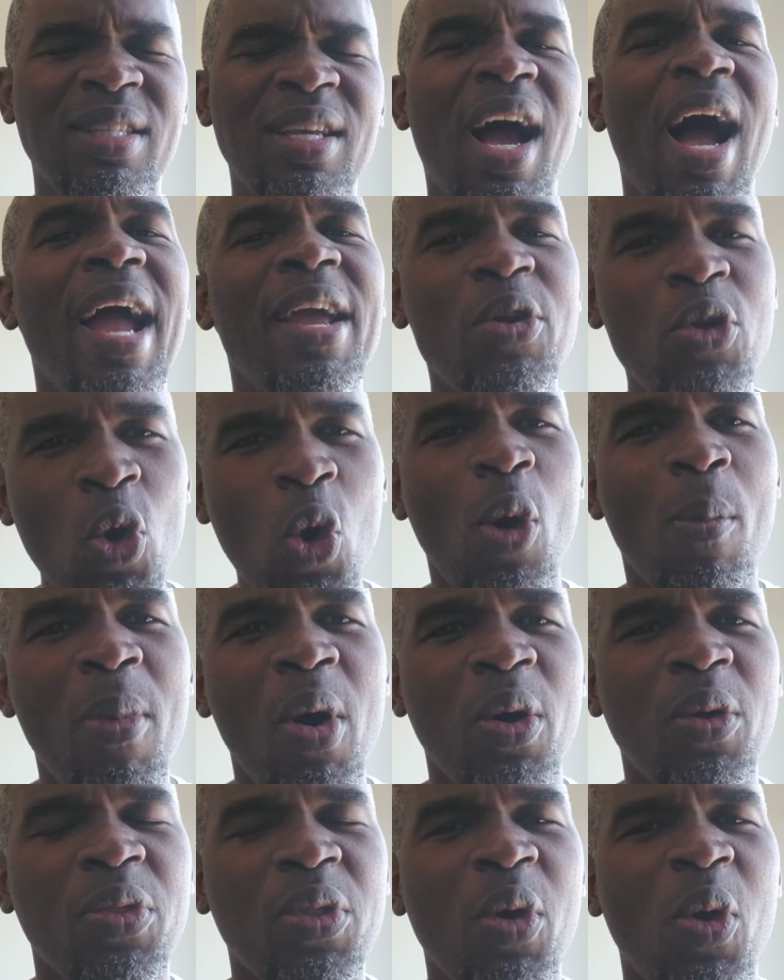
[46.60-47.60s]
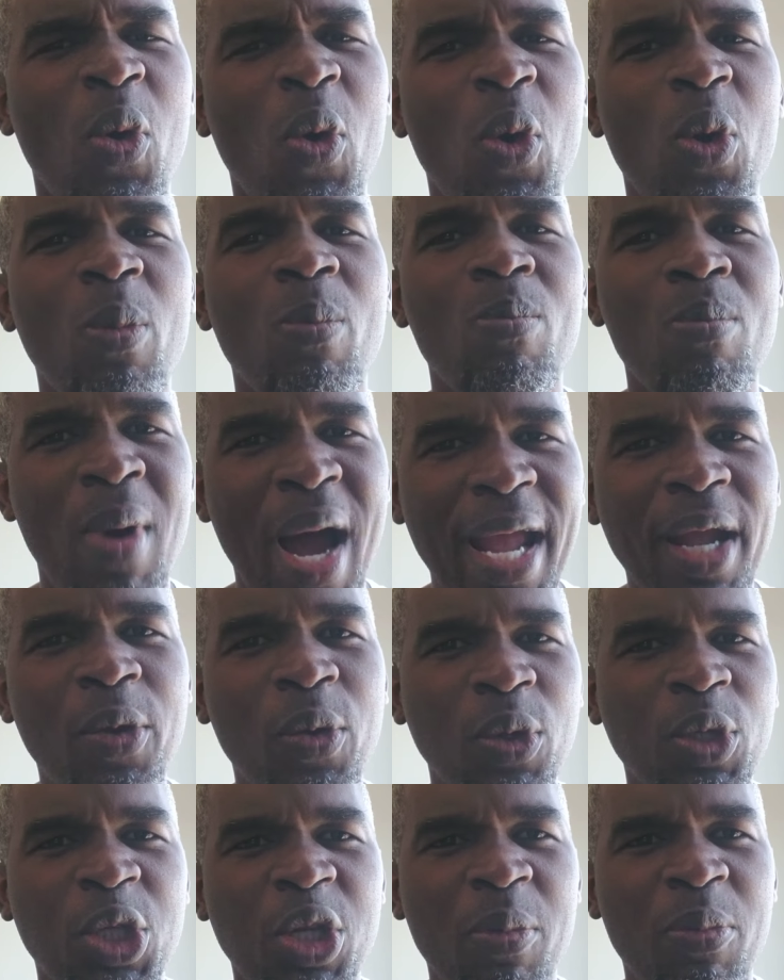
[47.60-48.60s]
I know about the whole
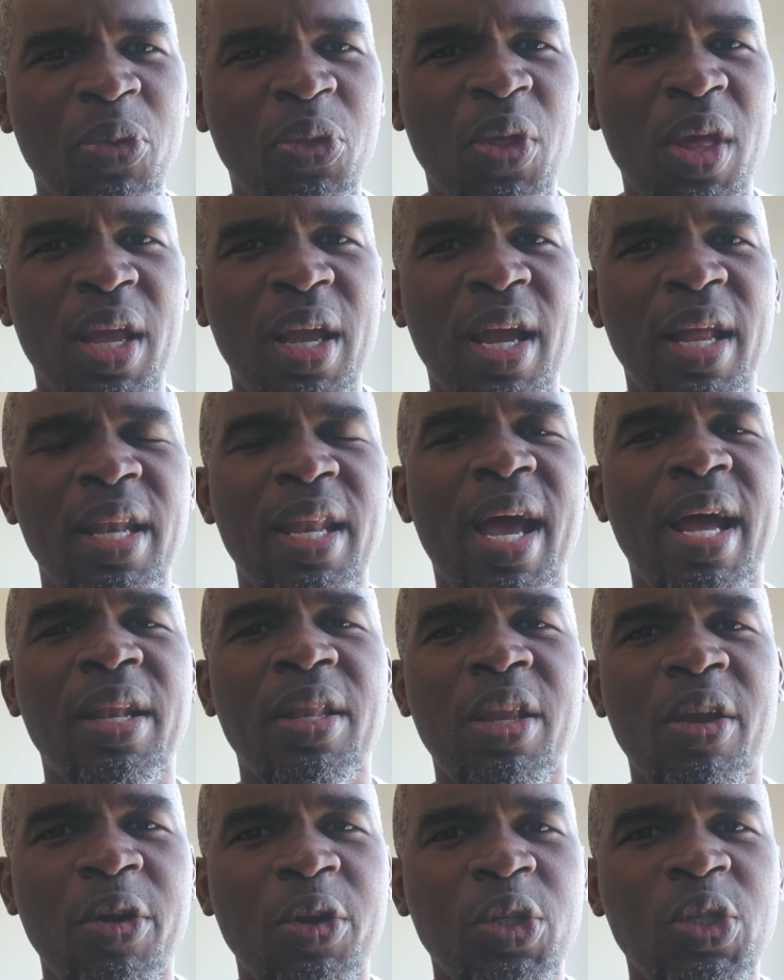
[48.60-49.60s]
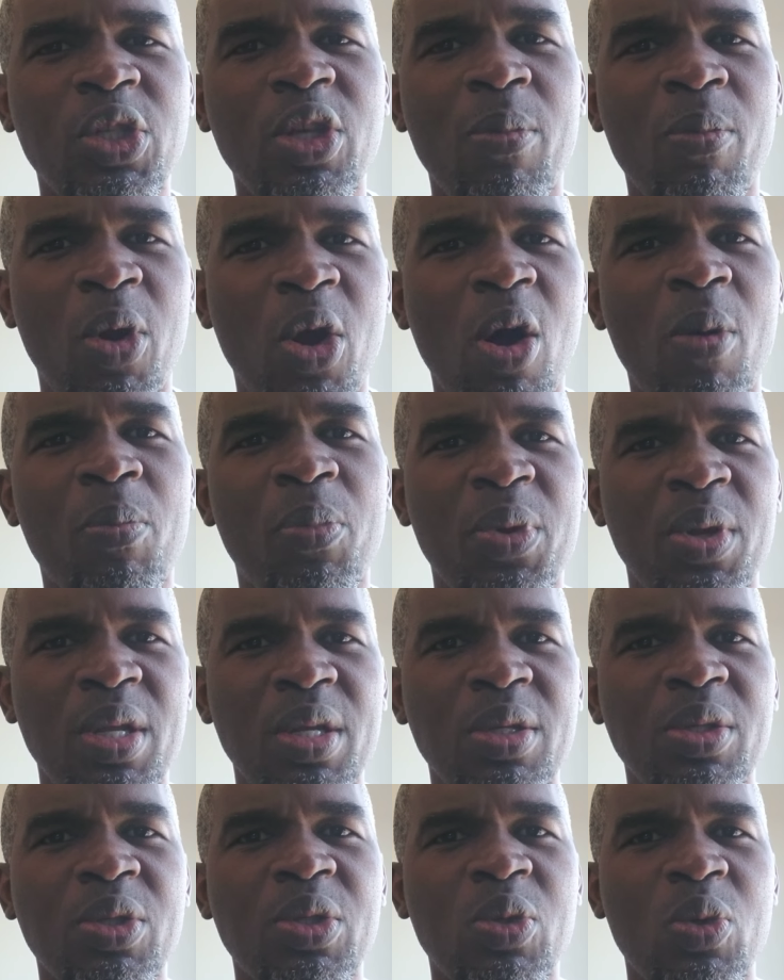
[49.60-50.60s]
microchip thing and that there are some
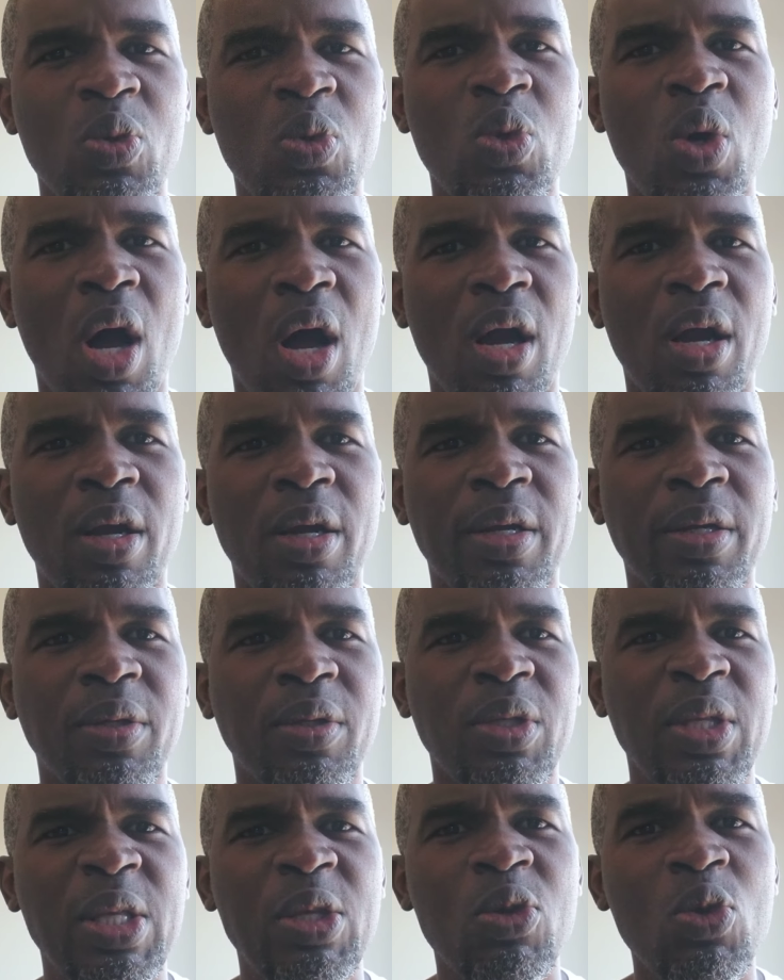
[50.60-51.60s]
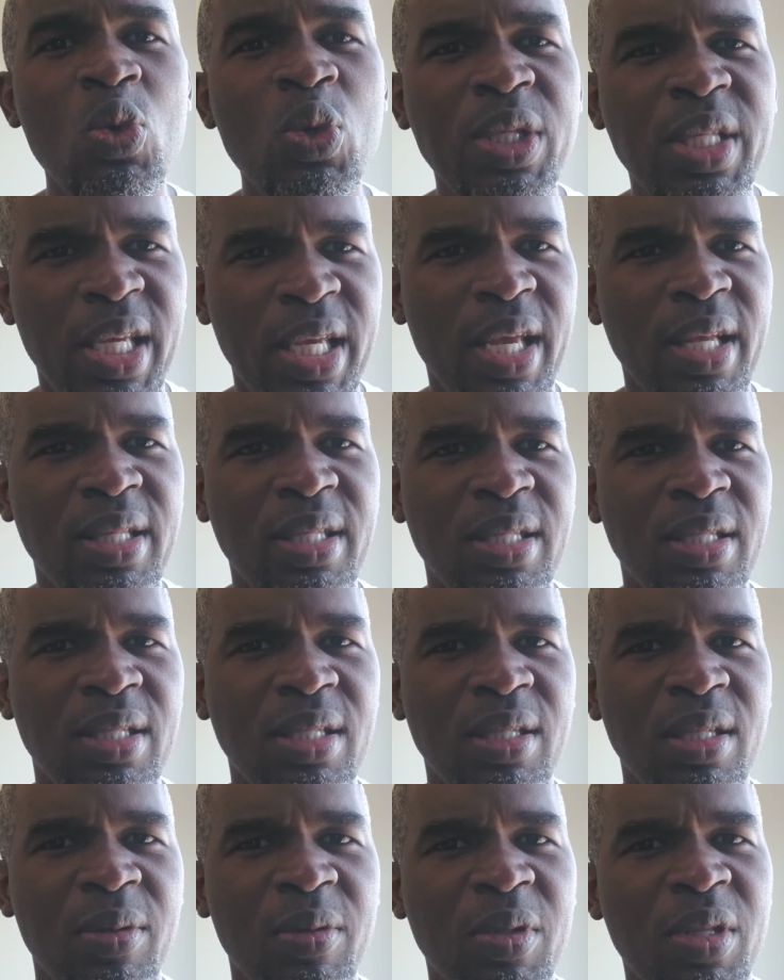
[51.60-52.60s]
companies who are using it.
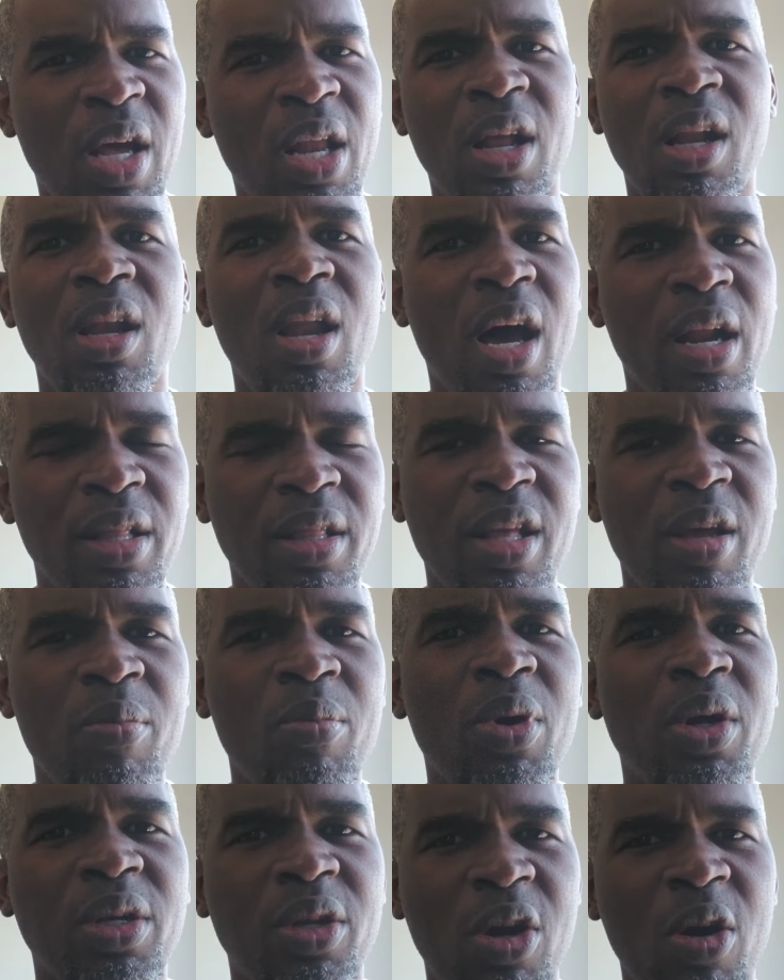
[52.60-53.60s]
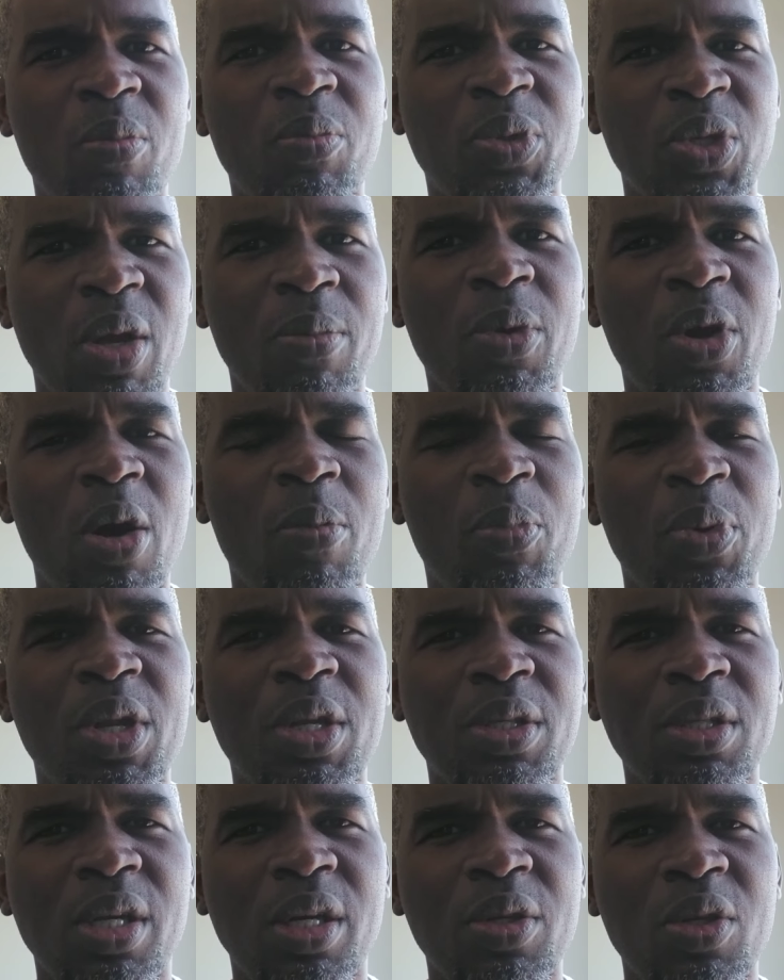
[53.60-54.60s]
Not a lot of them, but some
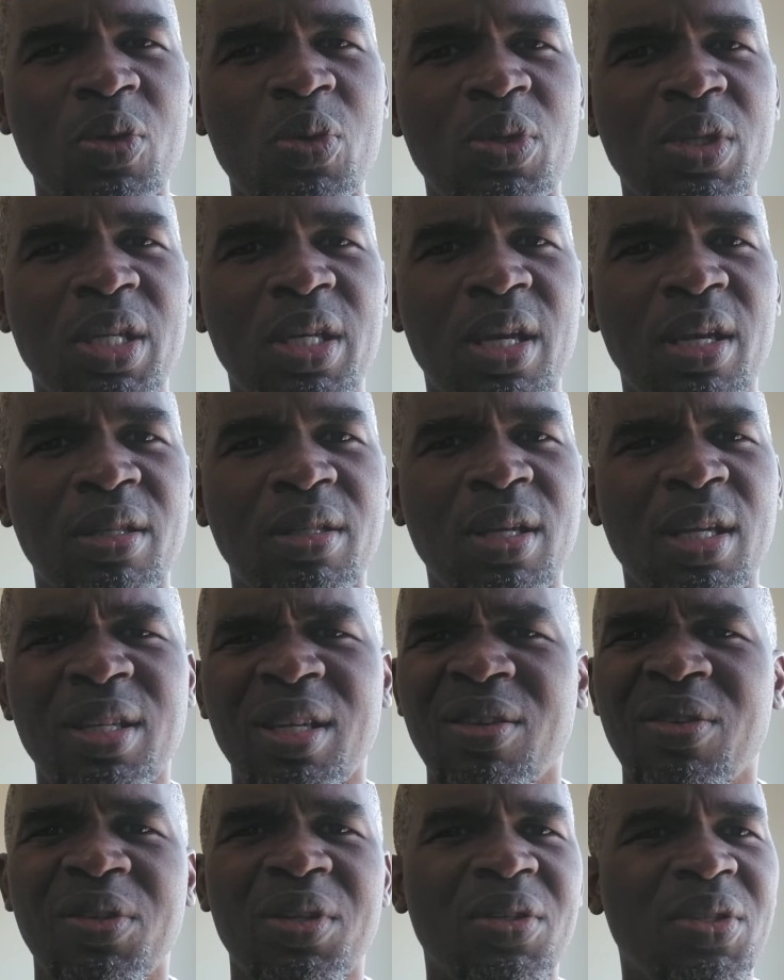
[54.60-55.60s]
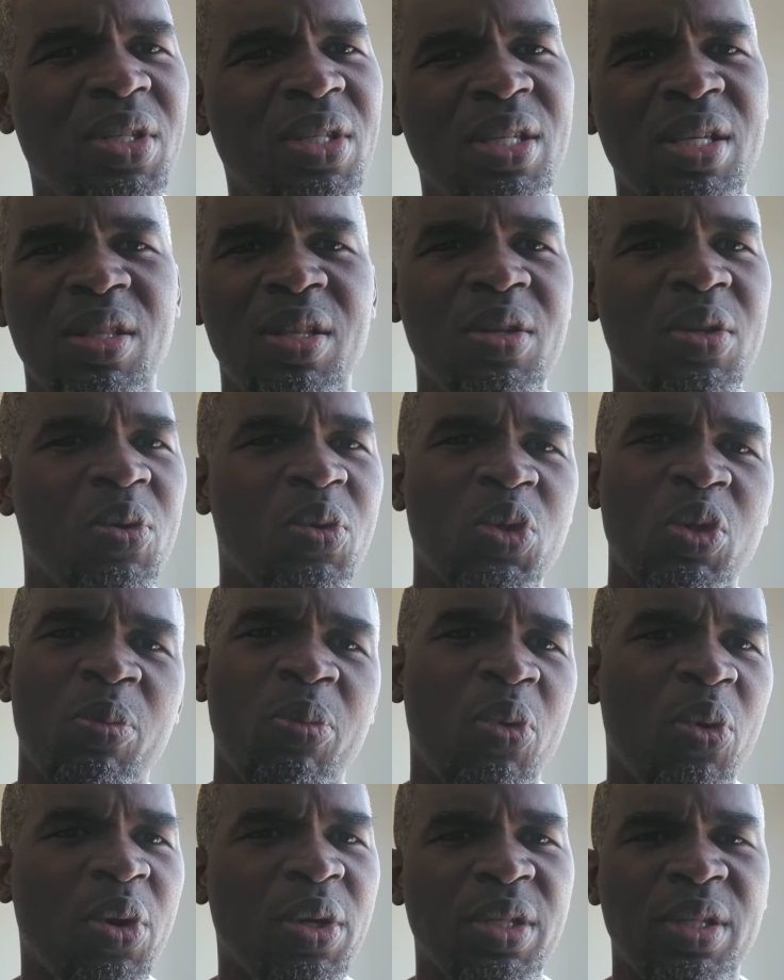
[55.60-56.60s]
companies are using it. You know, you'll see the news
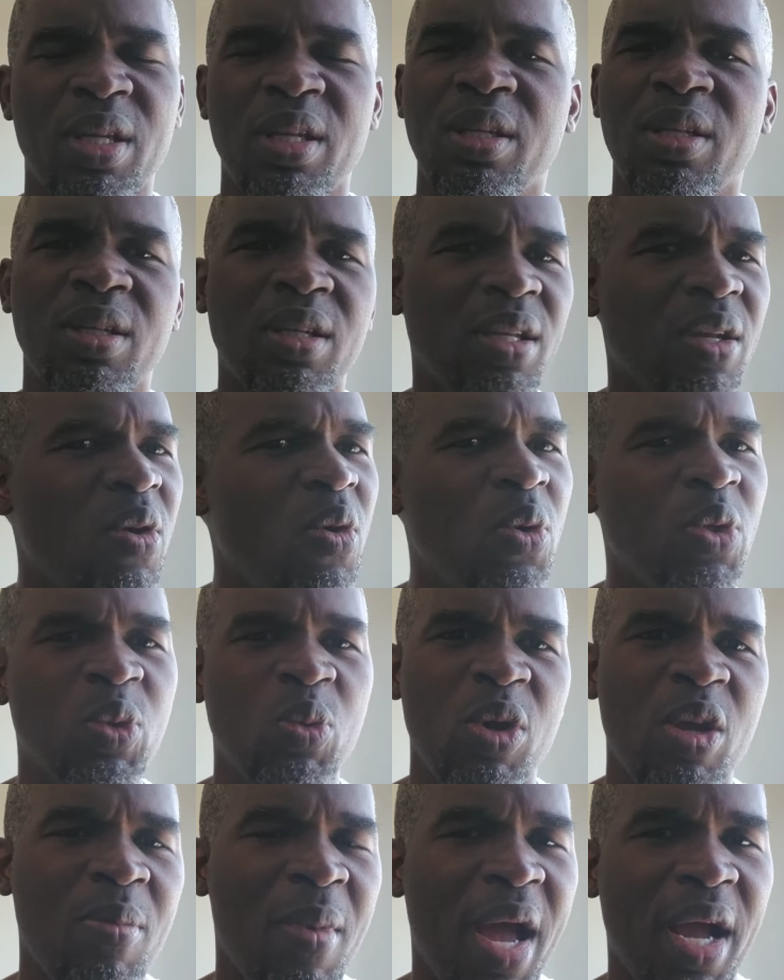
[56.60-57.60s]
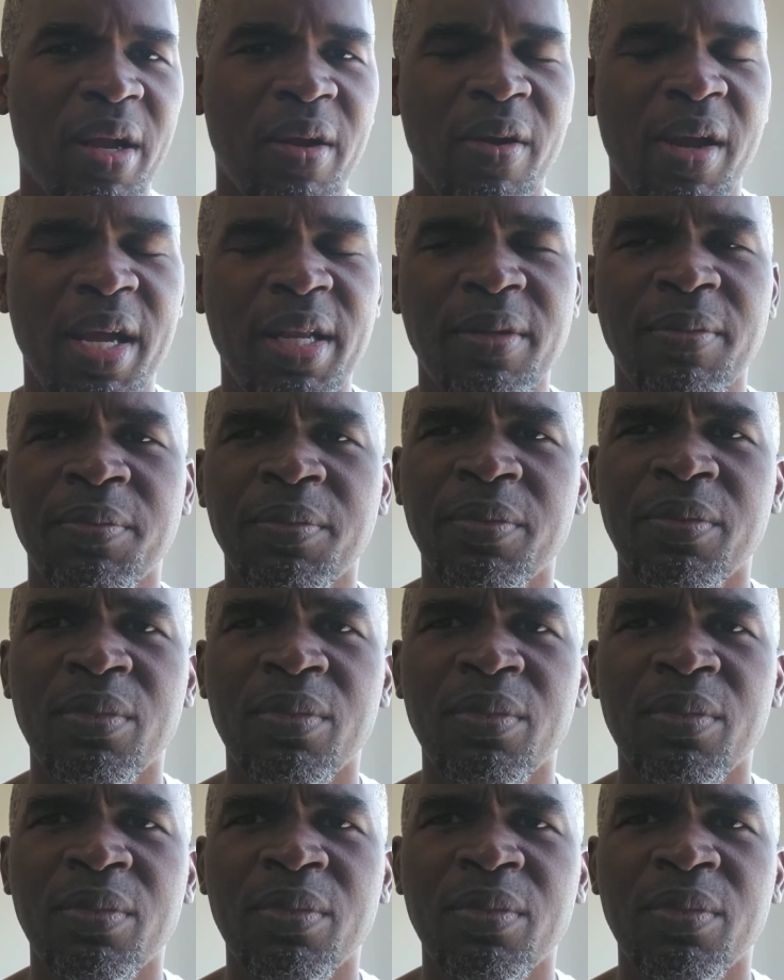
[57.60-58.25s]
reports and it goes way back, right?